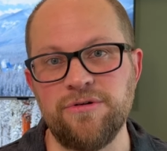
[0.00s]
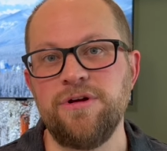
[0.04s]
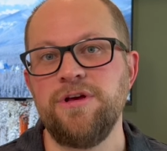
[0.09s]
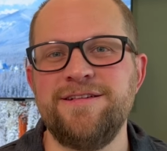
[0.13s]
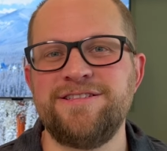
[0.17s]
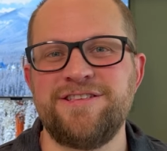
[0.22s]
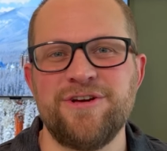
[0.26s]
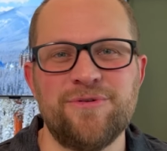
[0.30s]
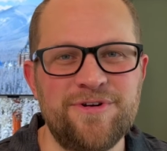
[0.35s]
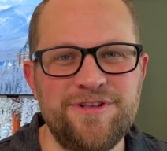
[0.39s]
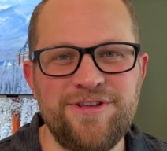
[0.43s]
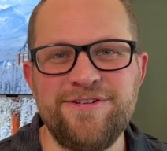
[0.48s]

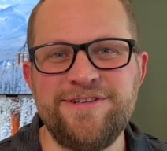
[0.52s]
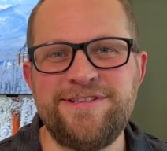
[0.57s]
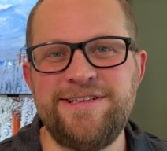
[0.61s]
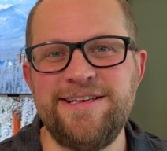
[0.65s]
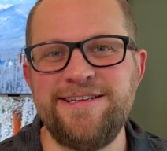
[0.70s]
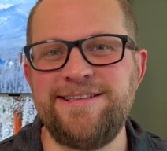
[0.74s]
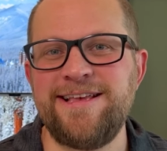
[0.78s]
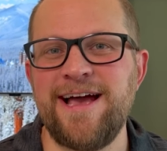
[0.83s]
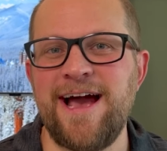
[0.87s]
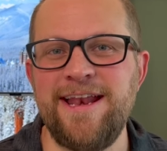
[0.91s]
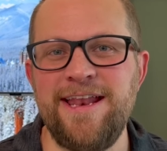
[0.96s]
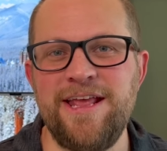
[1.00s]
So when you see
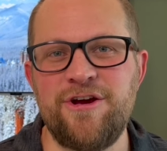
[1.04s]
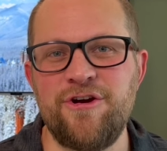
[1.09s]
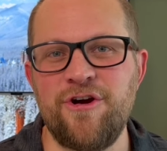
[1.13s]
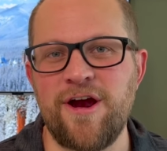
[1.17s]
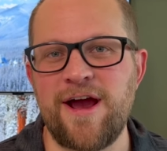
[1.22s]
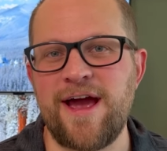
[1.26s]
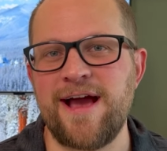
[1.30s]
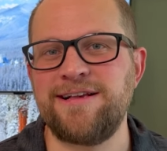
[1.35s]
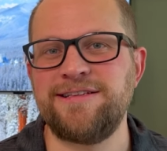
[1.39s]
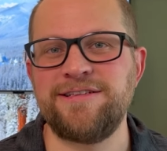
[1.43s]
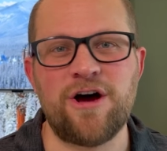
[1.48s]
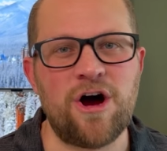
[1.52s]
tiny
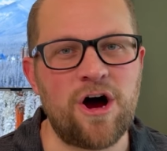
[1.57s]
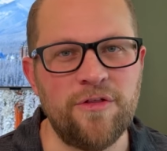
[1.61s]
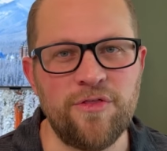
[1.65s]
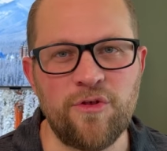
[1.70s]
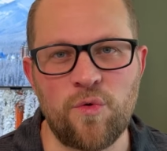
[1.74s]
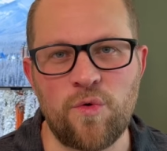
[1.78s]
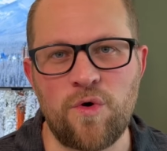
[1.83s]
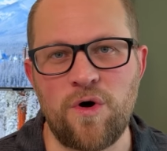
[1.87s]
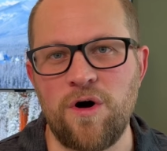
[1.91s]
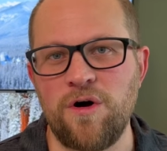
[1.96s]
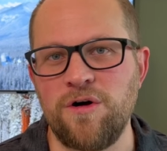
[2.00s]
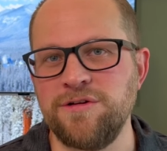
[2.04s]
cracks on the
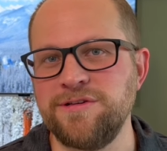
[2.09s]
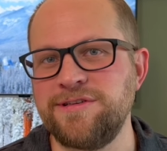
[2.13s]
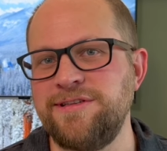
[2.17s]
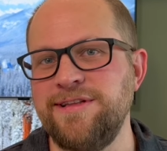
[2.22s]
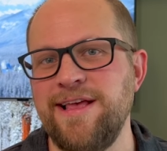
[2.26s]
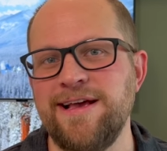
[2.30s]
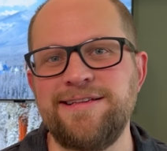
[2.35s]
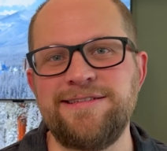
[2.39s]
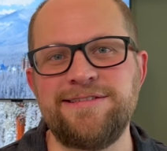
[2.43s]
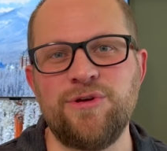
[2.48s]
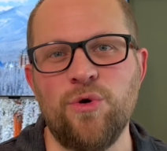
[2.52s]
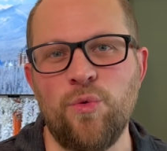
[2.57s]
walls,
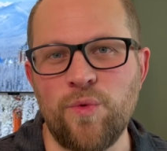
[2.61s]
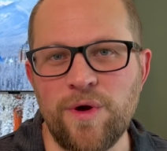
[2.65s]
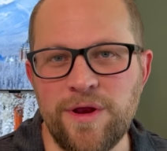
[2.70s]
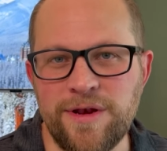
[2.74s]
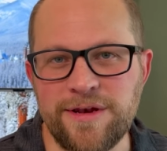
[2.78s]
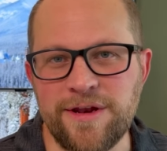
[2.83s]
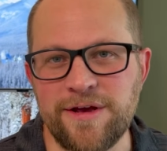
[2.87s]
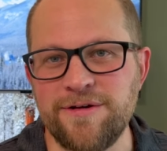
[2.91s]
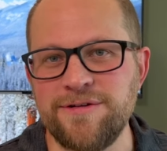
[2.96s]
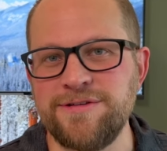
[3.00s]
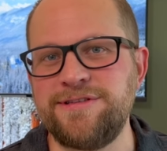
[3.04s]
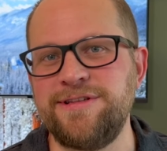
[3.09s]
next to
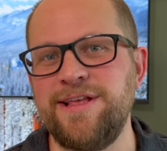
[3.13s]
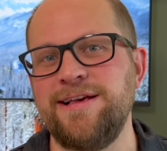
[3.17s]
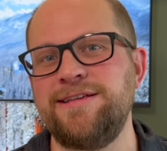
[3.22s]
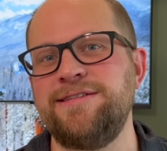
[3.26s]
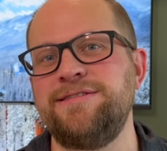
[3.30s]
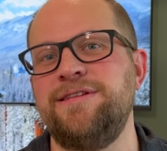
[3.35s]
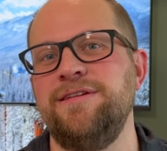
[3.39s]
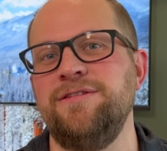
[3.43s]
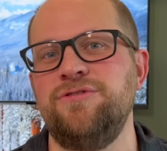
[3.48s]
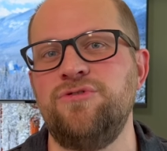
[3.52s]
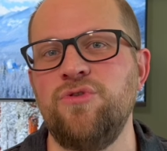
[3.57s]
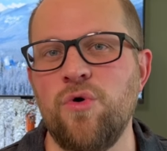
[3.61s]
windows, next
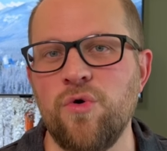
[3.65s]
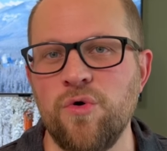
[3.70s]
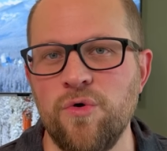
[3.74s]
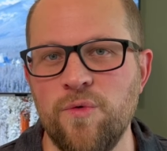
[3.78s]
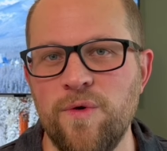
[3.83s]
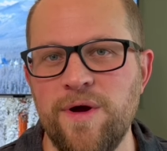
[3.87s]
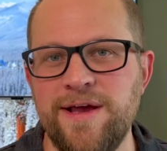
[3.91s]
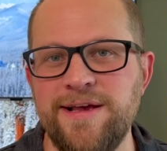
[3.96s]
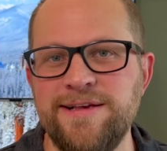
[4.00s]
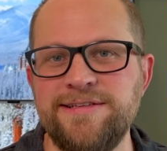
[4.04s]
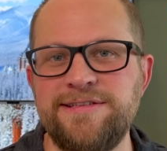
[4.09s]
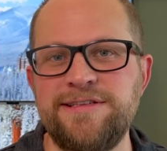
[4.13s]
to
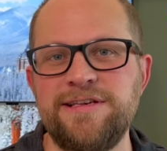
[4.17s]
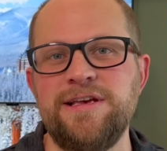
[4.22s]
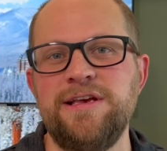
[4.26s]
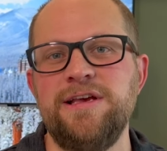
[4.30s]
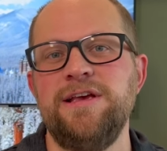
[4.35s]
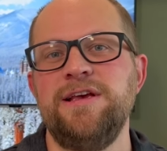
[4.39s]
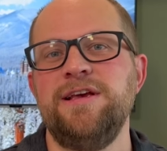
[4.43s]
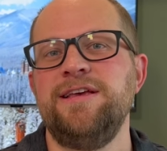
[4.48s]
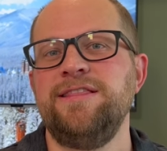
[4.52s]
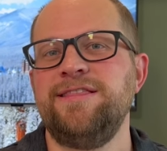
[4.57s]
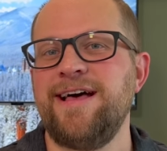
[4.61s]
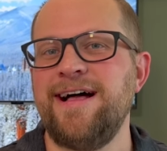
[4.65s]
doorways,
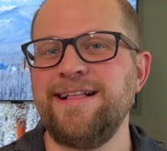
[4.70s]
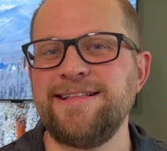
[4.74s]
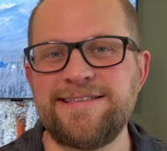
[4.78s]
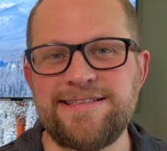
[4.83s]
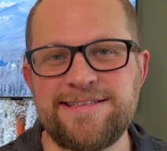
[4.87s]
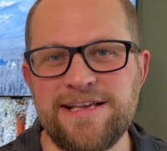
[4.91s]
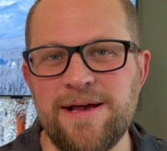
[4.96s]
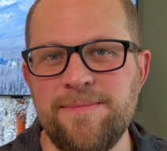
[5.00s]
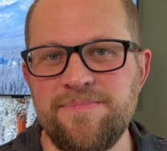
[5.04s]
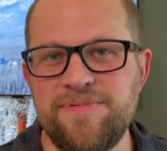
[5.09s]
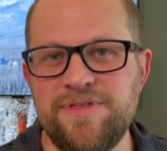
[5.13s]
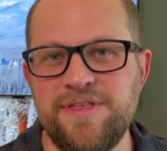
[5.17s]
that's
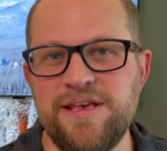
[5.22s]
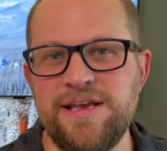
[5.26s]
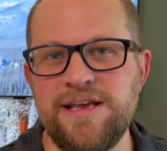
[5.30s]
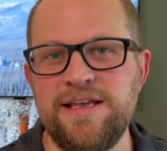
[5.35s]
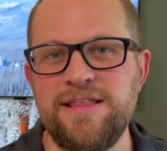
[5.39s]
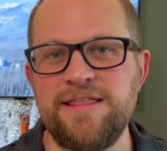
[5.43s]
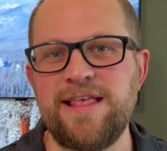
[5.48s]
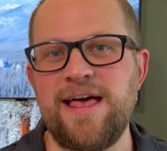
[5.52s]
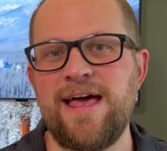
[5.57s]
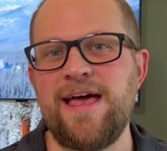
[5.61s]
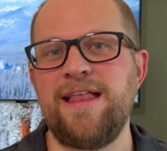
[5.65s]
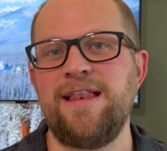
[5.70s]
something
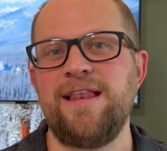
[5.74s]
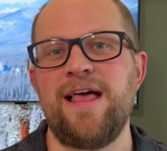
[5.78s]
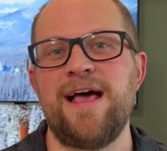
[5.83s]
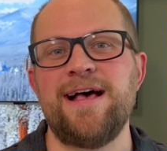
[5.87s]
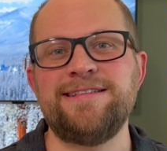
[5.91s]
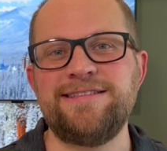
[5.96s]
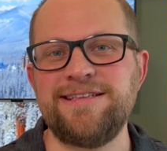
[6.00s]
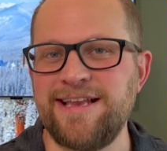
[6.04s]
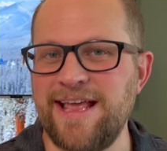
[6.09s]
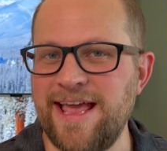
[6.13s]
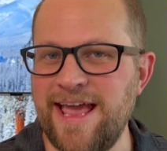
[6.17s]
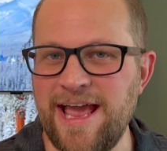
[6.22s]
that
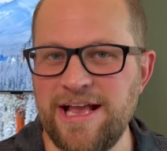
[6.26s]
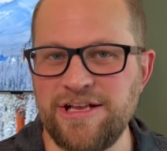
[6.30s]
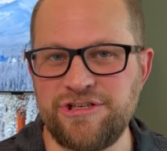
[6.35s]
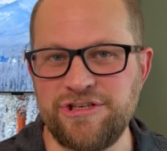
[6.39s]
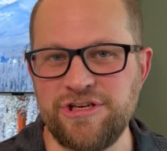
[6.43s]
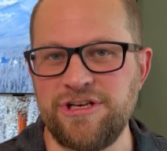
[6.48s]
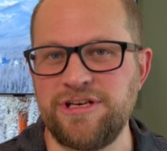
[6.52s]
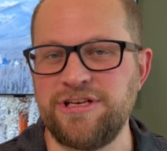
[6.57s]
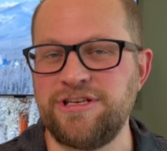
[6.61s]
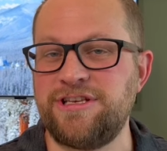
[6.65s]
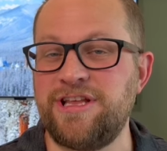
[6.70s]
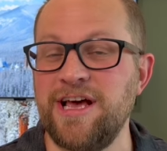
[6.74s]
as an
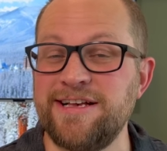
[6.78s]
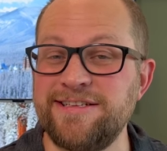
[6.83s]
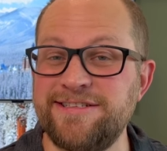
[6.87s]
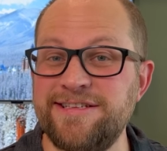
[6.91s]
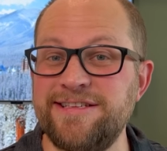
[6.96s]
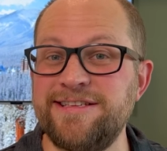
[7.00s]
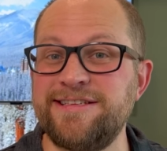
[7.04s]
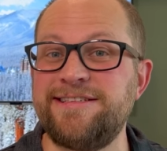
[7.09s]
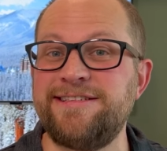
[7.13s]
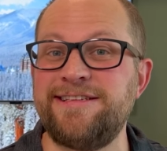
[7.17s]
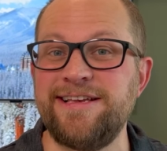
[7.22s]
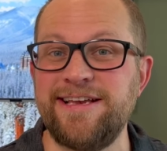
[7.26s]
agent
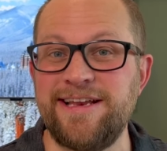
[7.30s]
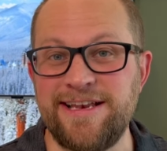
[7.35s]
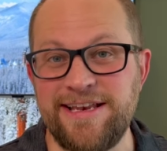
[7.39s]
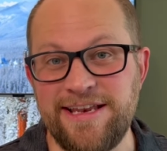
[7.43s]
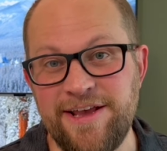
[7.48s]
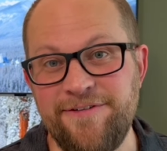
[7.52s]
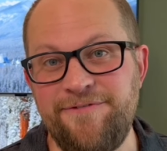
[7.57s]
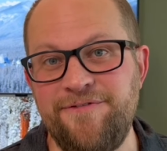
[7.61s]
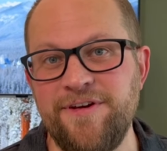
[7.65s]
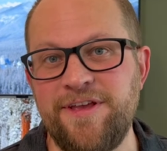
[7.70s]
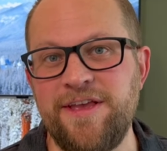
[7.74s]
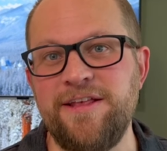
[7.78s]
doesn't
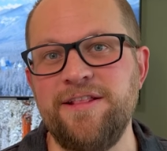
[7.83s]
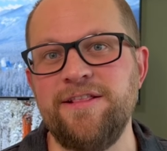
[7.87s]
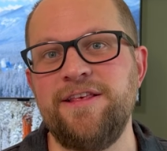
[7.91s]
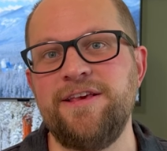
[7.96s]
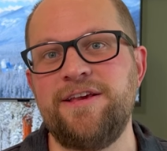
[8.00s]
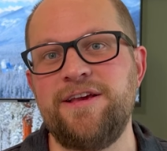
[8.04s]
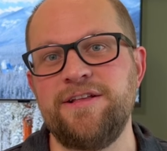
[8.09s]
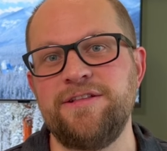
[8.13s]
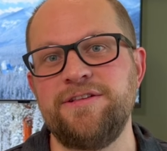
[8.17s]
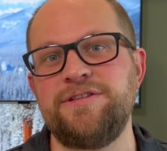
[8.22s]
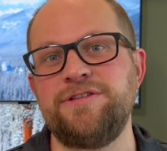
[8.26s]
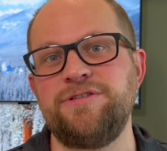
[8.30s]
significantly
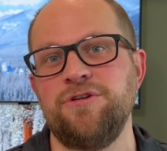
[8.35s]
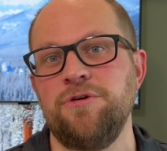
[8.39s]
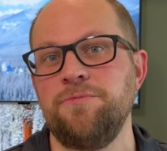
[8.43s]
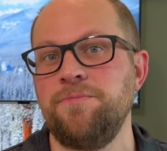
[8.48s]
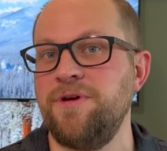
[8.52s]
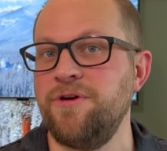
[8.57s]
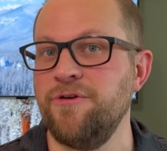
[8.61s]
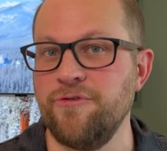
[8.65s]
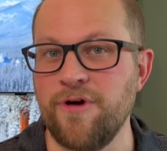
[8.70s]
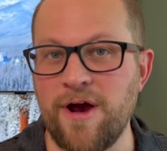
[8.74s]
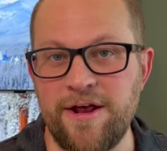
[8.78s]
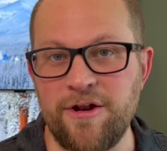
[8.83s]
concern me
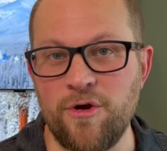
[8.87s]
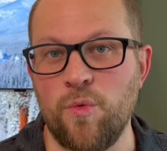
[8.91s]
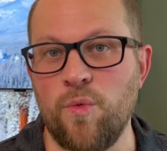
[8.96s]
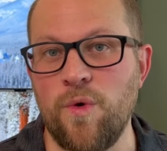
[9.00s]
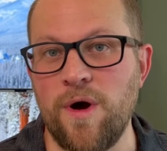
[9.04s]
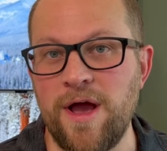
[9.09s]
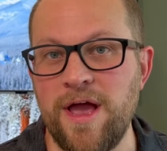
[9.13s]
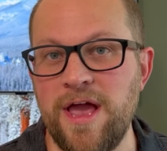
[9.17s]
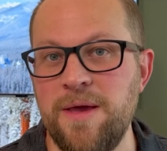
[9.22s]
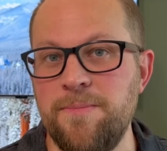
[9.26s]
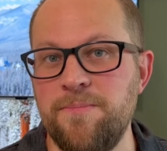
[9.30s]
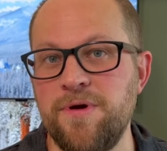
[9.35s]
right
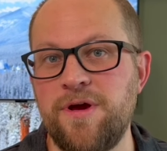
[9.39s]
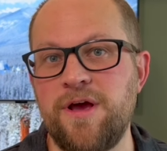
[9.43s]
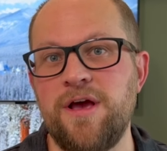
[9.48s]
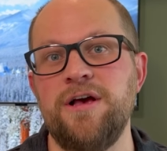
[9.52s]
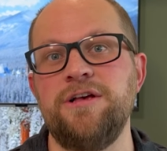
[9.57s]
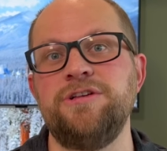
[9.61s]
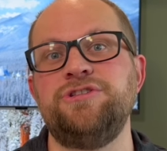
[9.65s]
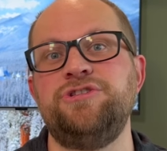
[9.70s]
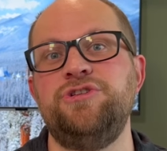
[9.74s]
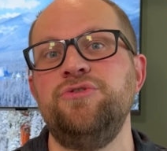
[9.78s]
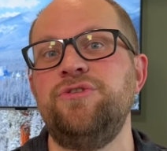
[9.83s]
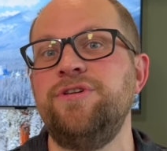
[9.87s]
away,
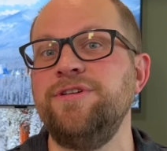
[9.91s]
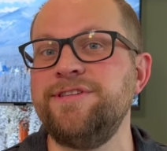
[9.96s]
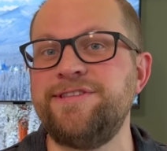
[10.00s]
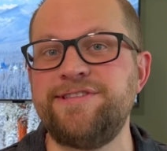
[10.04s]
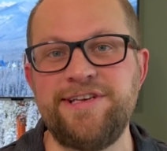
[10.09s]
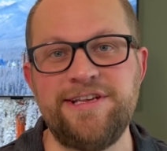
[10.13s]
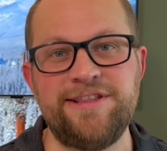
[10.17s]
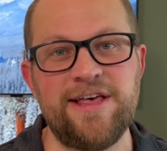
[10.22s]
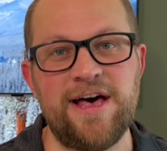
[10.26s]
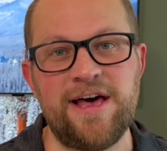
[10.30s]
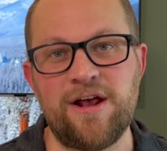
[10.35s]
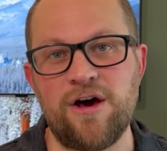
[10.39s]
because you can
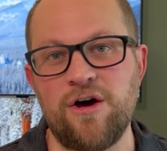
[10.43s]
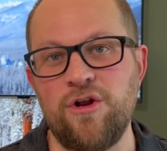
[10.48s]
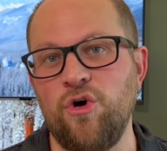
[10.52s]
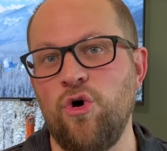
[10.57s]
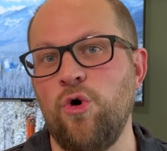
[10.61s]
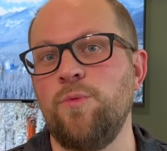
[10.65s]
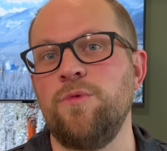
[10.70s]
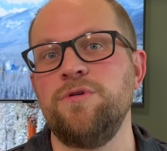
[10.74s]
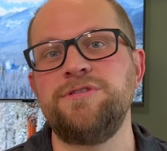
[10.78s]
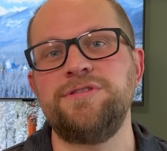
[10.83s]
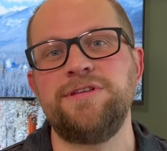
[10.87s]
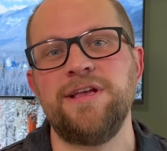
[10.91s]
see that on
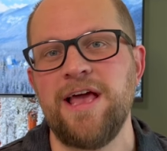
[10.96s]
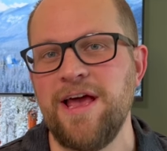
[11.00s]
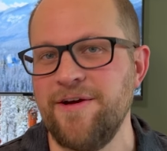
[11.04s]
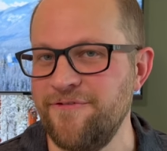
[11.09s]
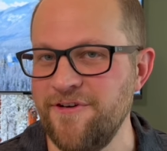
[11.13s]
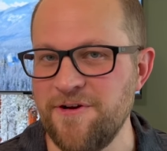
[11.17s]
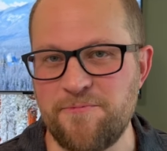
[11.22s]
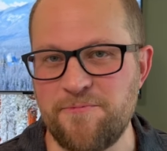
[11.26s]
almost every